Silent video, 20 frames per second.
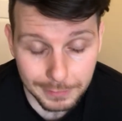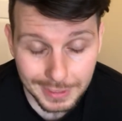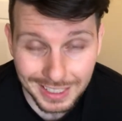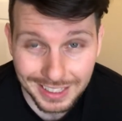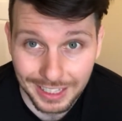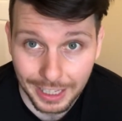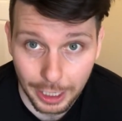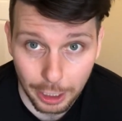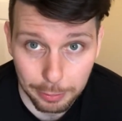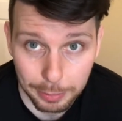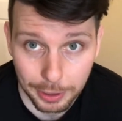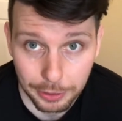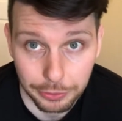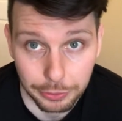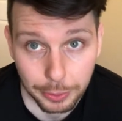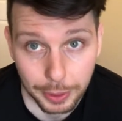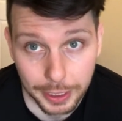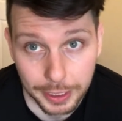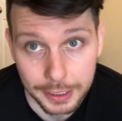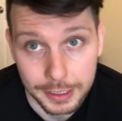the kettlebell
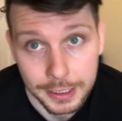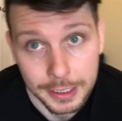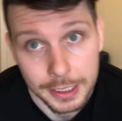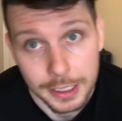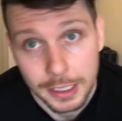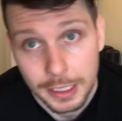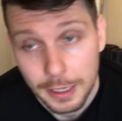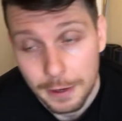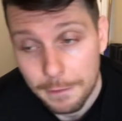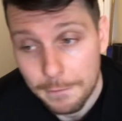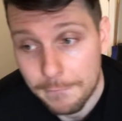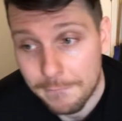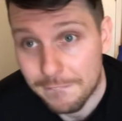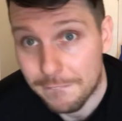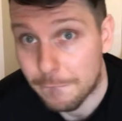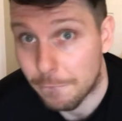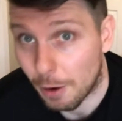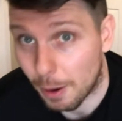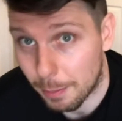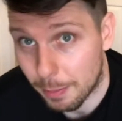swing.
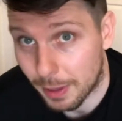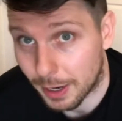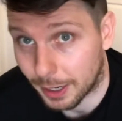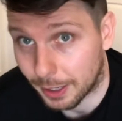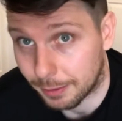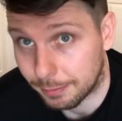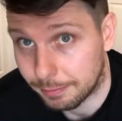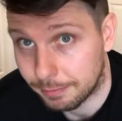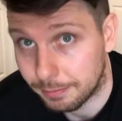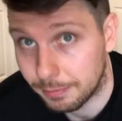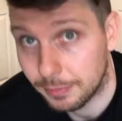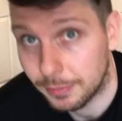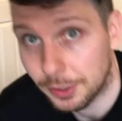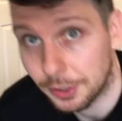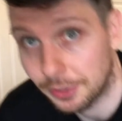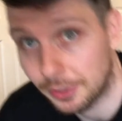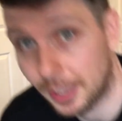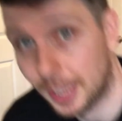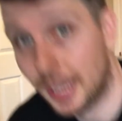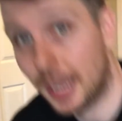From there,
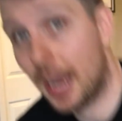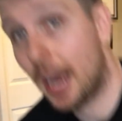say